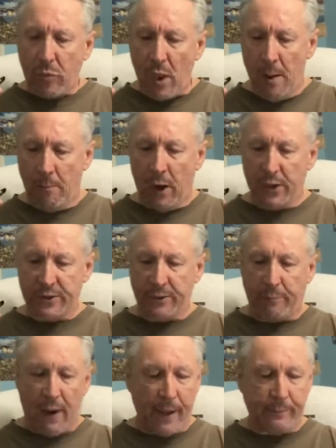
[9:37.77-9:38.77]
among the
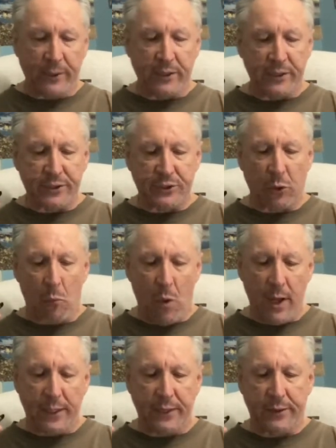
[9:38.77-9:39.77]
populace, so
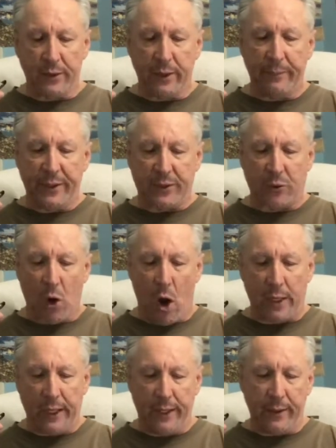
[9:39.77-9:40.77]
wanted to limit
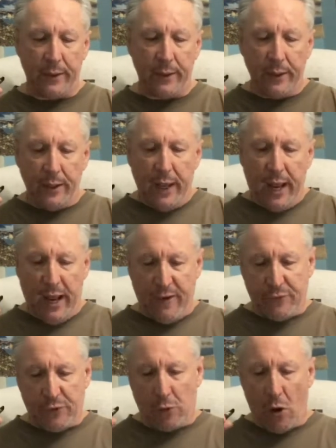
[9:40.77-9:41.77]
gawking.
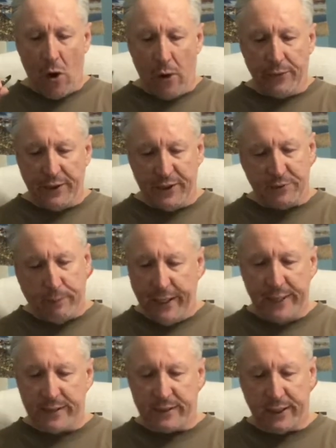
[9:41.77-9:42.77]
After all, these
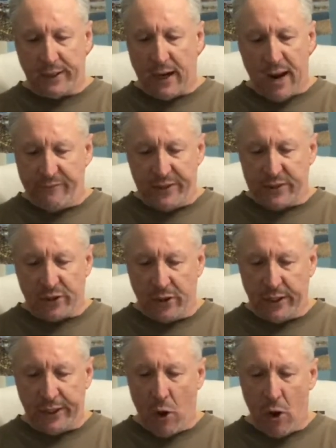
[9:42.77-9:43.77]
beings had
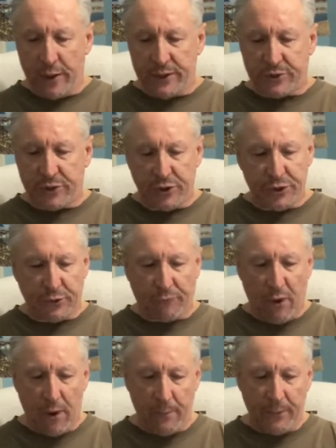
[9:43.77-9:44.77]
obviously gone in search of
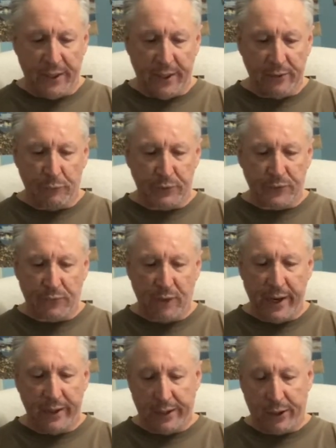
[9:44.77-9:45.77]
company that was
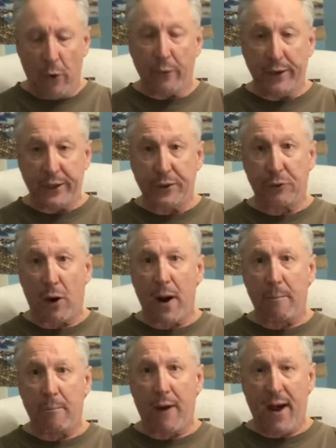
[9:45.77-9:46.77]
finally going to
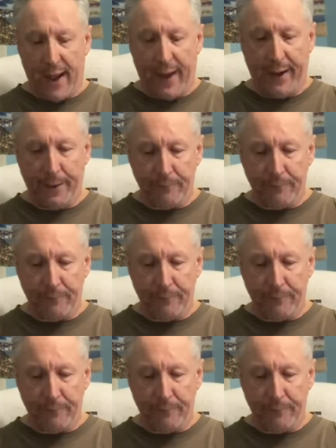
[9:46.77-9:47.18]
draw by.